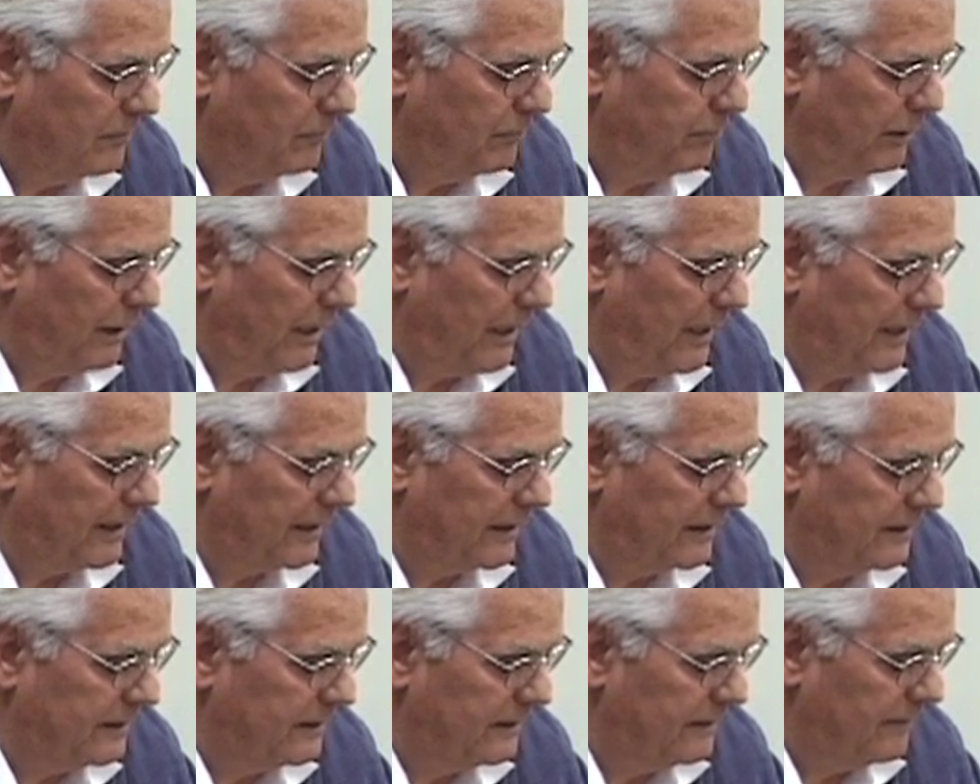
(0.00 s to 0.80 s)

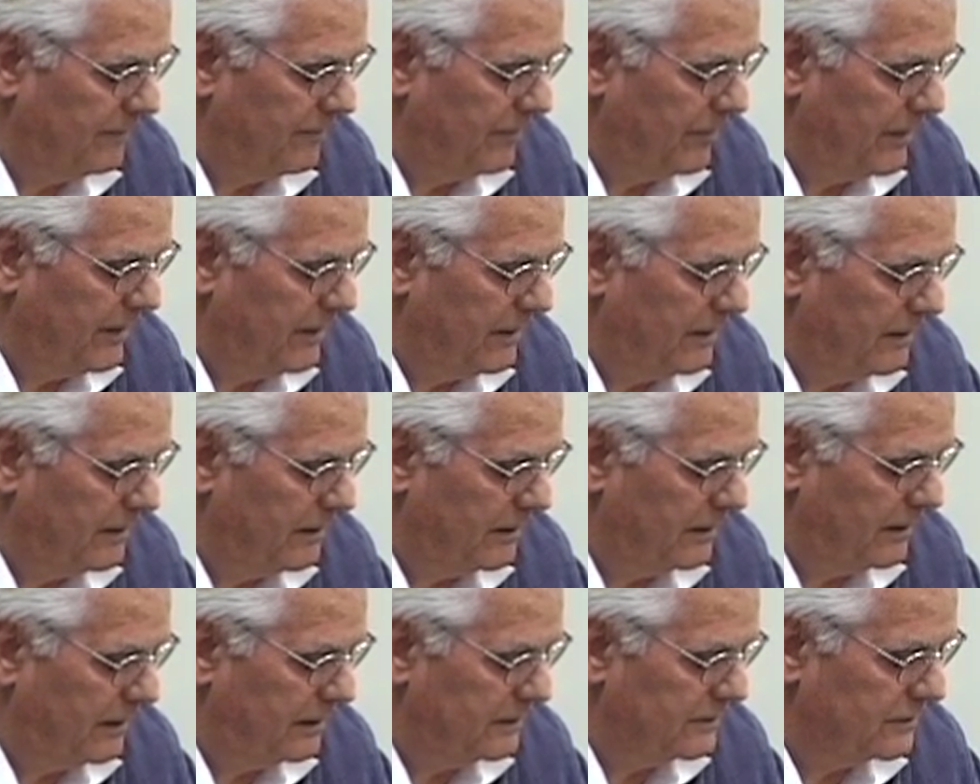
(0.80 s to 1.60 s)
black
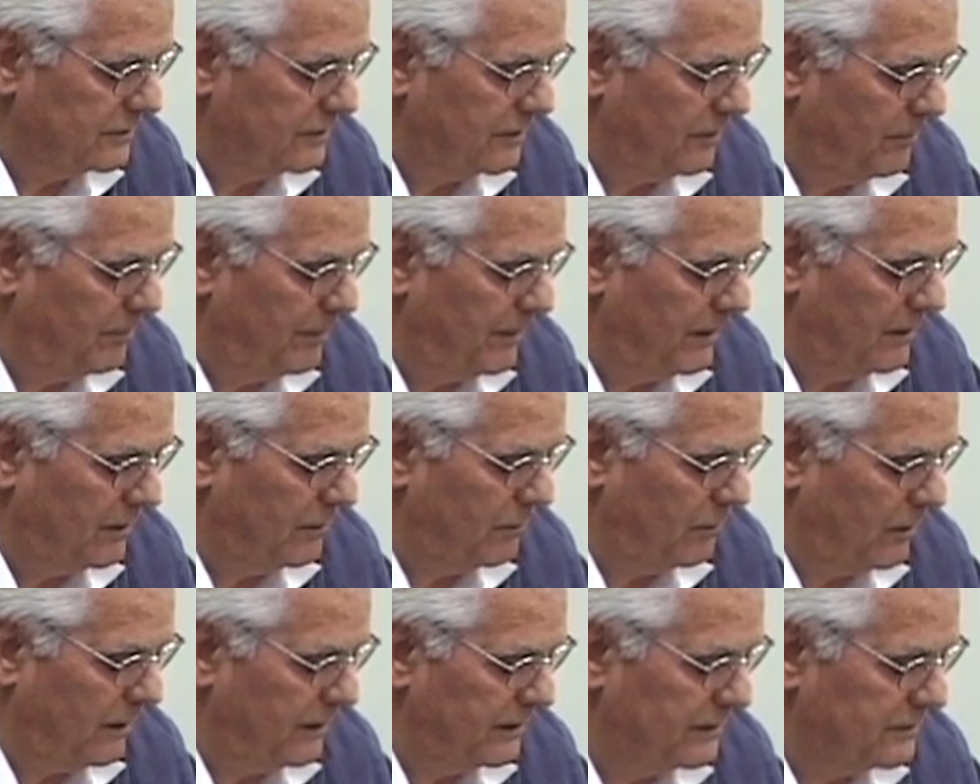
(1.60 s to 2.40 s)
against the bare
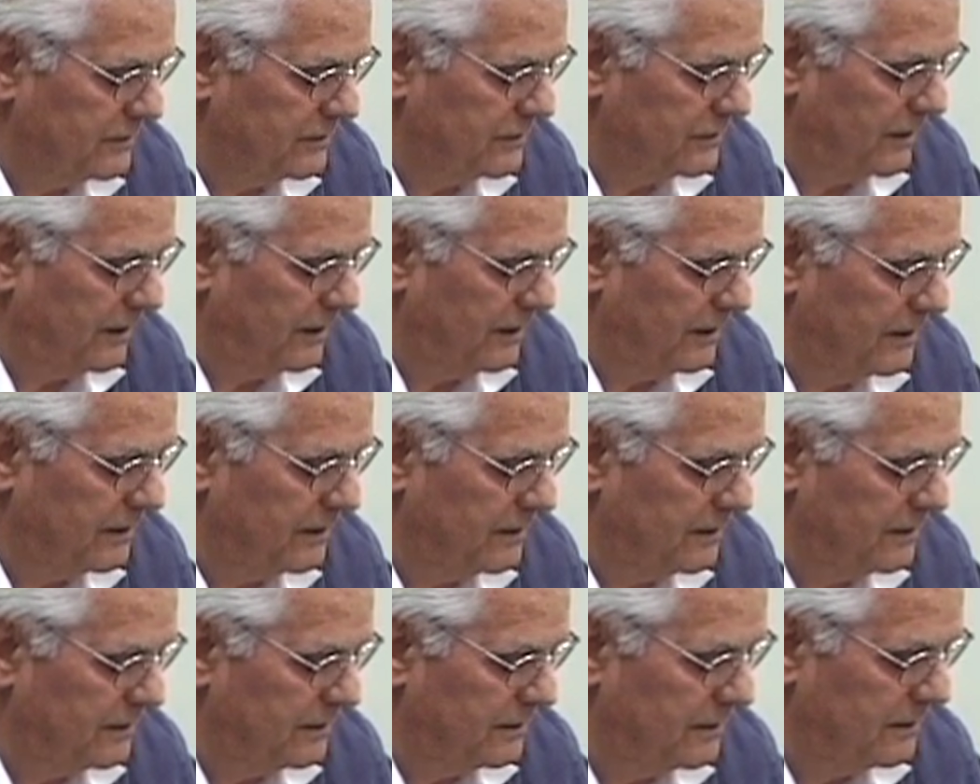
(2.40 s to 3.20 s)
white
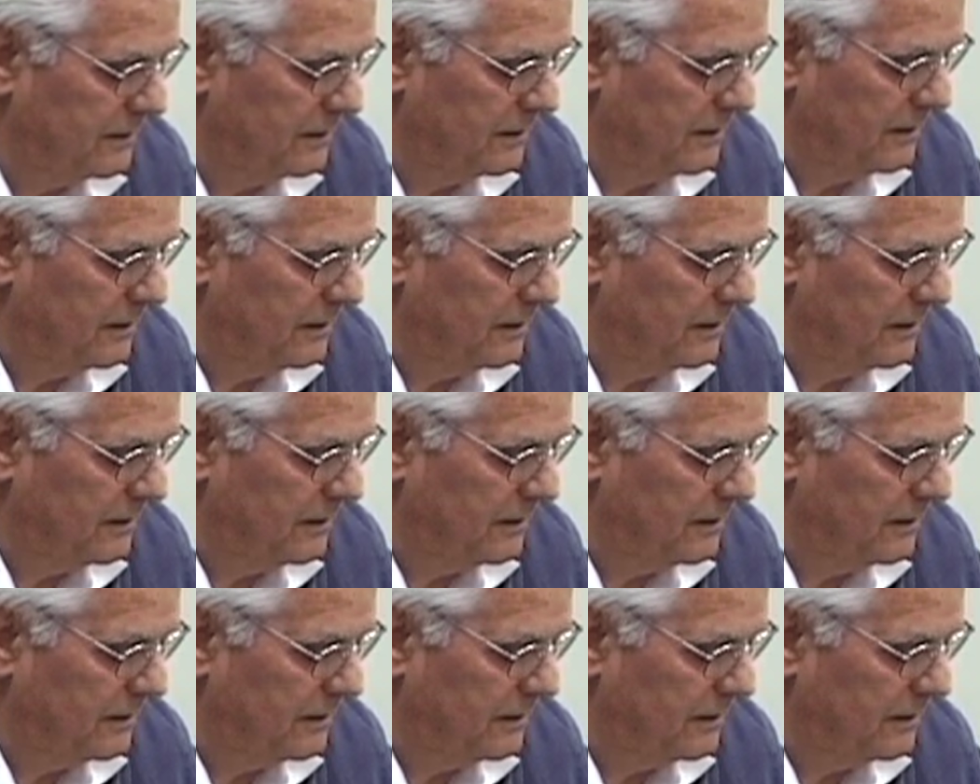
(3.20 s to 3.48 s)
skin.